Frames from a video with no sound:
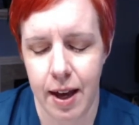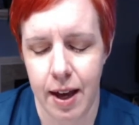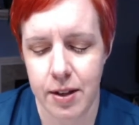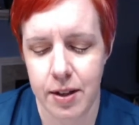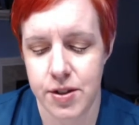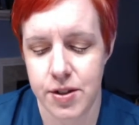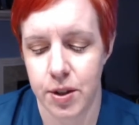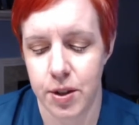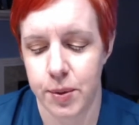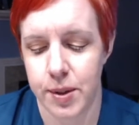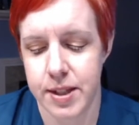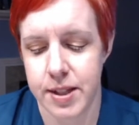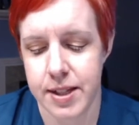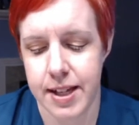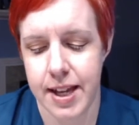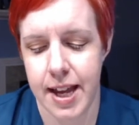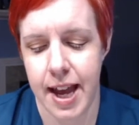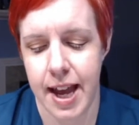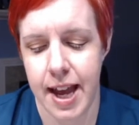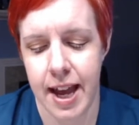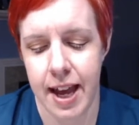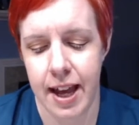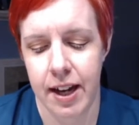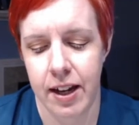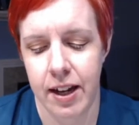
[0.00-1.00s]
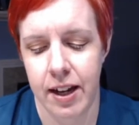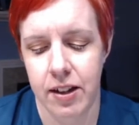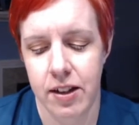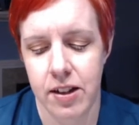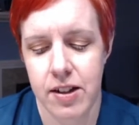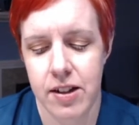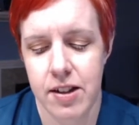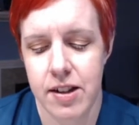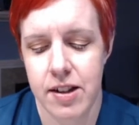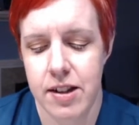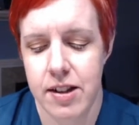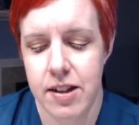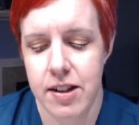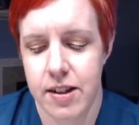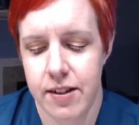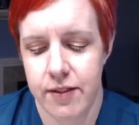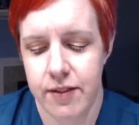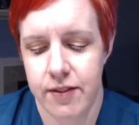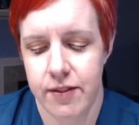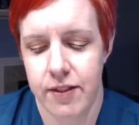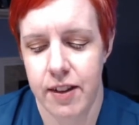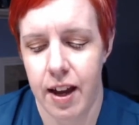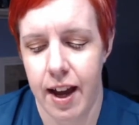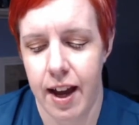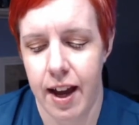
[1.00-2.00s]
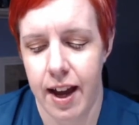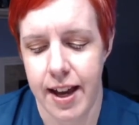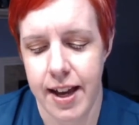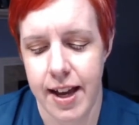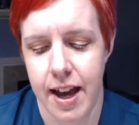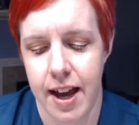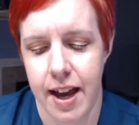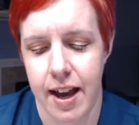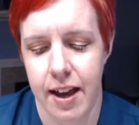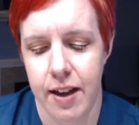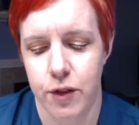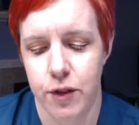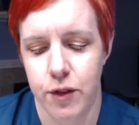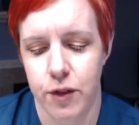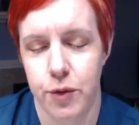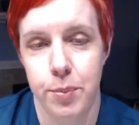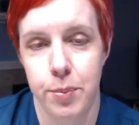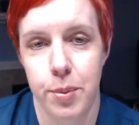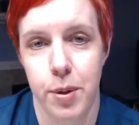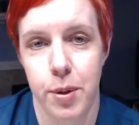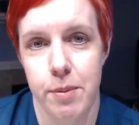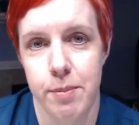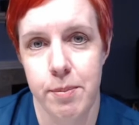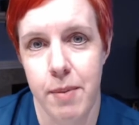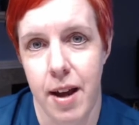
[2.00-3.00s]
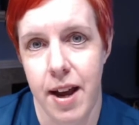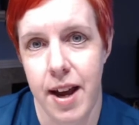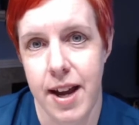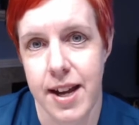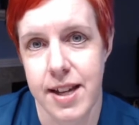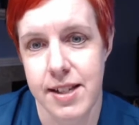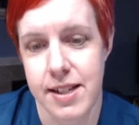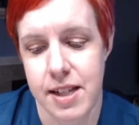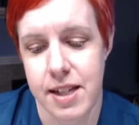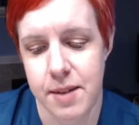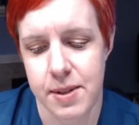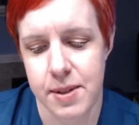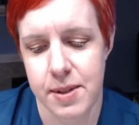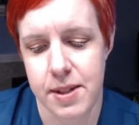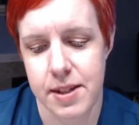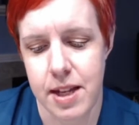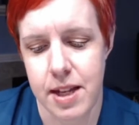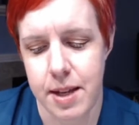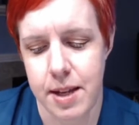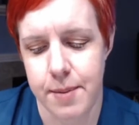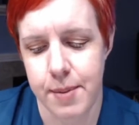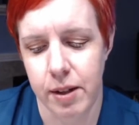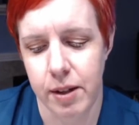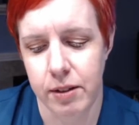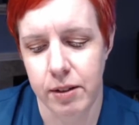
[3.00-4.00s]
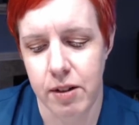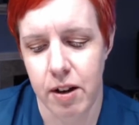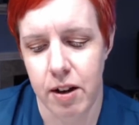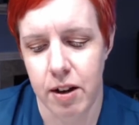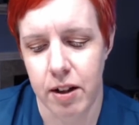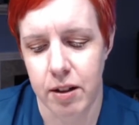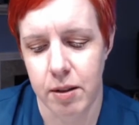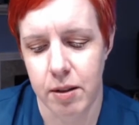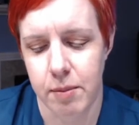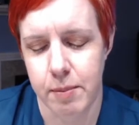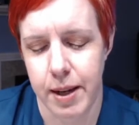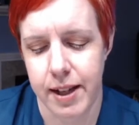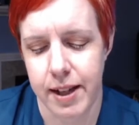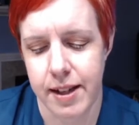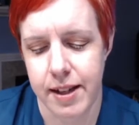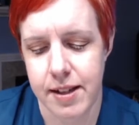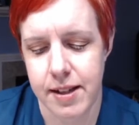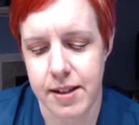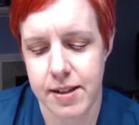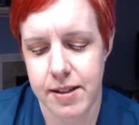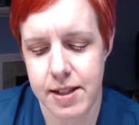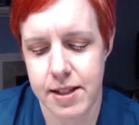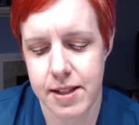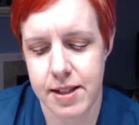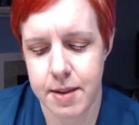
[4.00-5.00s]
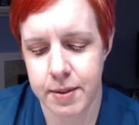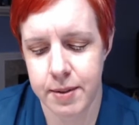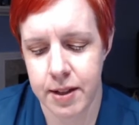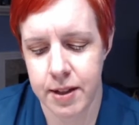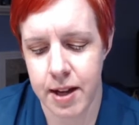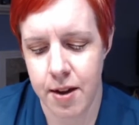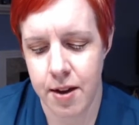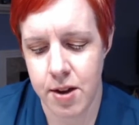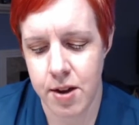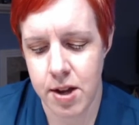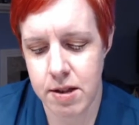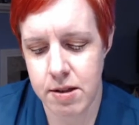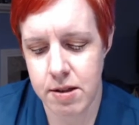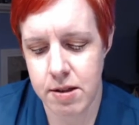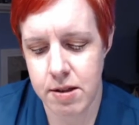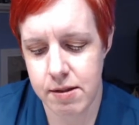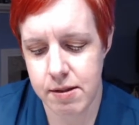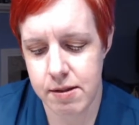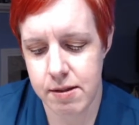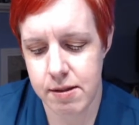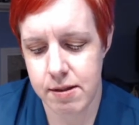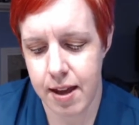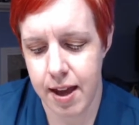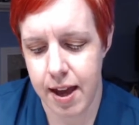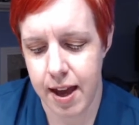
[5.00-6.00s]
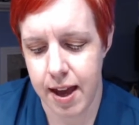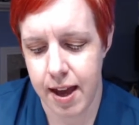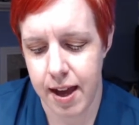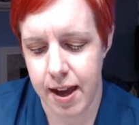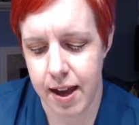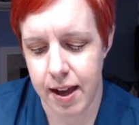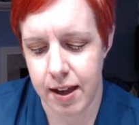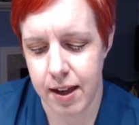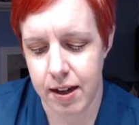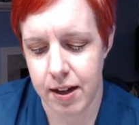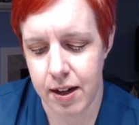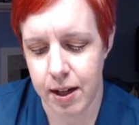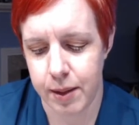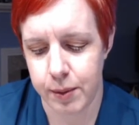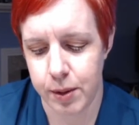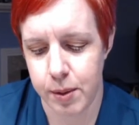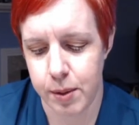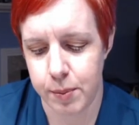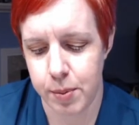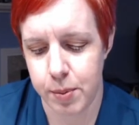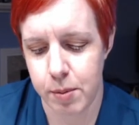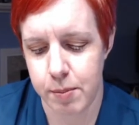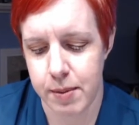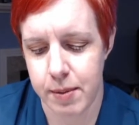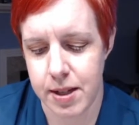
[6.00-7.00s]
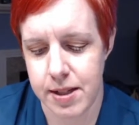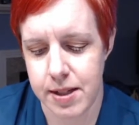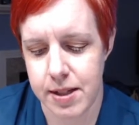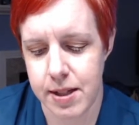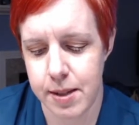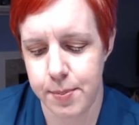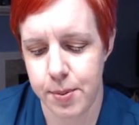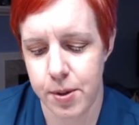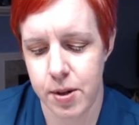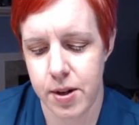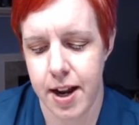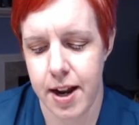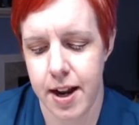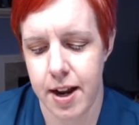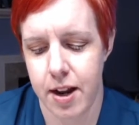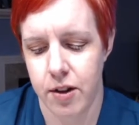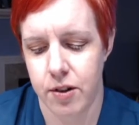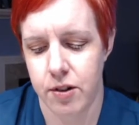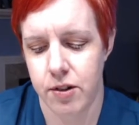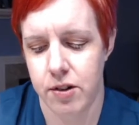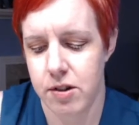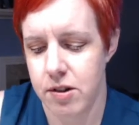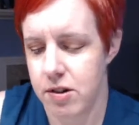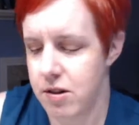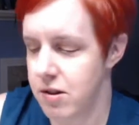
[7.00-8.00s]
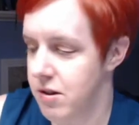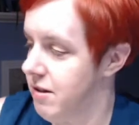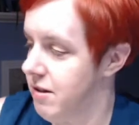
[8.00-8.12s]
So once again, I have put my seam along my seam allowance, and I'm going to put my zipper down